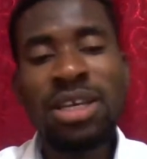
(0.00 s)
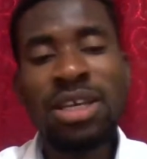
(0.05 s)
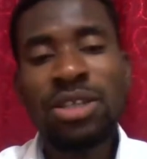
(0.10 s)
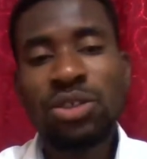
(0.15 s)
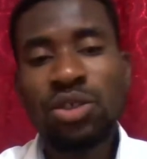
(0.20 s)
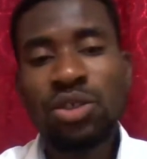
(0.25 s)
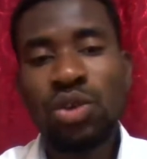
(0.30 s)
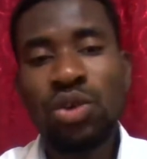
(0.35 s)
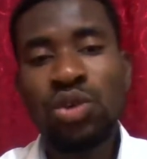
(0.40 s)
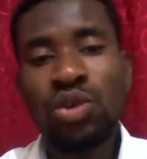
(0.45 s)

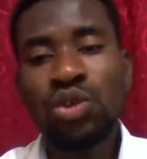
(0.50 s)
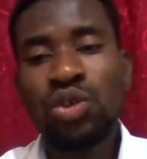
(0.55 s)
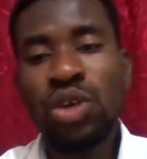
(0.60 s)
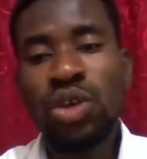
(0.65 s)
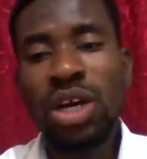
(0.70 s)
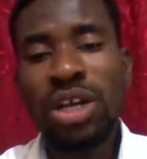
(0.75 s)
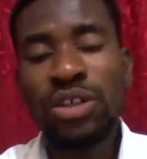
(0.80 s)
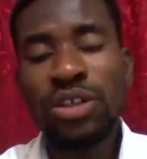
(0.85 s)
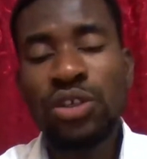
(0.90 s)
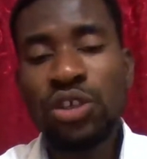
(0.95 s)
So
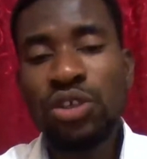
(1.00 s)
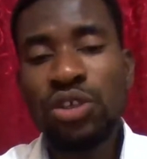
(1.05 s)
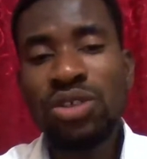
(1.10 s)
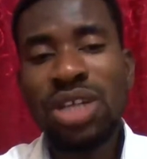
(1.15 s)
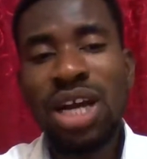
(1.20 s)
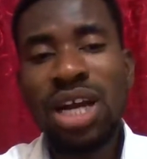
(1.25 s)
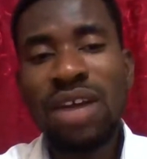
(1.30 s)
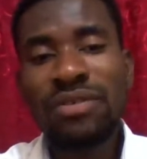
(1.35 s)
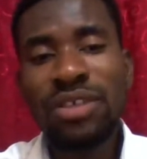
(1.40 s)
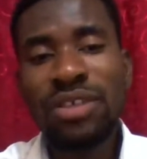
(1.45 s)
you need
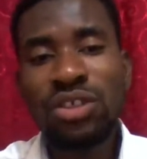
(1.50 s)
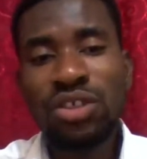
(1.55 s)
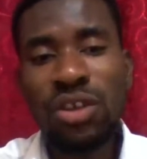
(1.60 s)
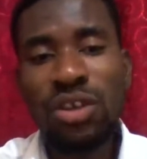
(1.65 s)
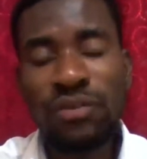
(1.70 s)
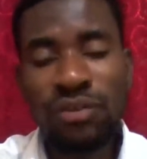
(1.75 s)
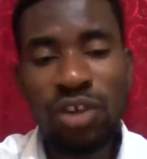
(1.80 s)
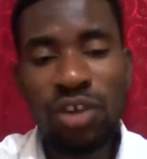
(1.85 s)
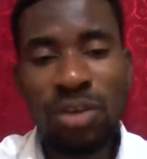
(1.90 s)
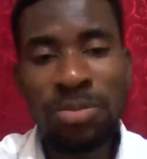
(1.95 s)
to have the
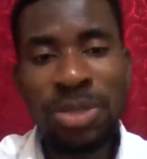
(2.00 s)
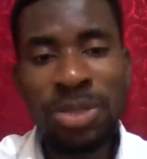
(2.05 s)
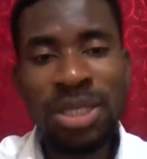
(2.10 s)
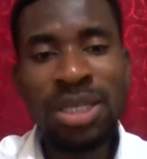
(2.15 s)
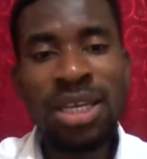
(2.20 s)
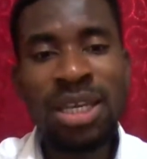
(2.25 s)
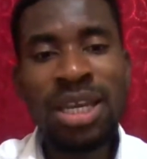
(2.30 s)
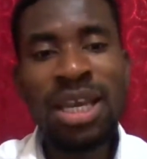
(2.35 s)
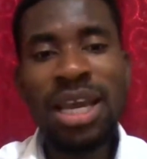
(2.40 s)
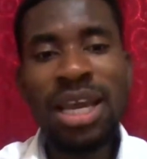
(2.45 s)
soft
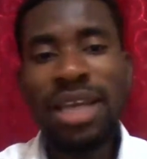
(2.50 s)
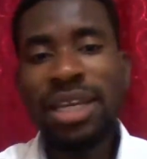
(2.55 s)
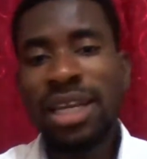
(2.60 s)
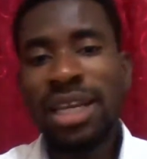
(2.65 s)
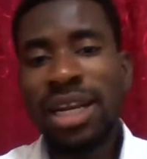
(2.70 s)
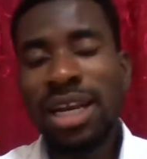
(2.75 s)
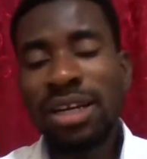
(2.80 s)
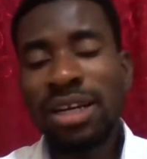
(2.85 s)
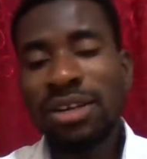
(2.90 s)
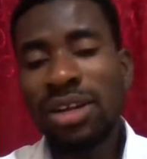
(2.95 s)
copy and
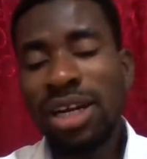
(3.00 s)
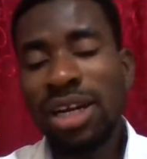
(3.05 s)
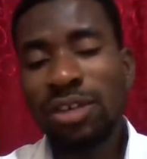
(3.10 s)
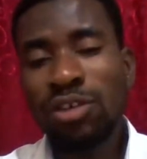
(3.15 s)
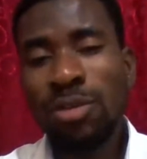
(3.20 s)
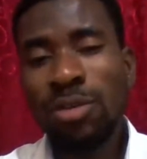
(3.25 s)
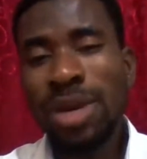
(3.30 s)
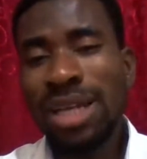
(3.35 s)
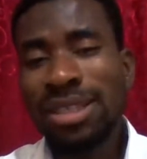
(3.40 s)
the hard copy.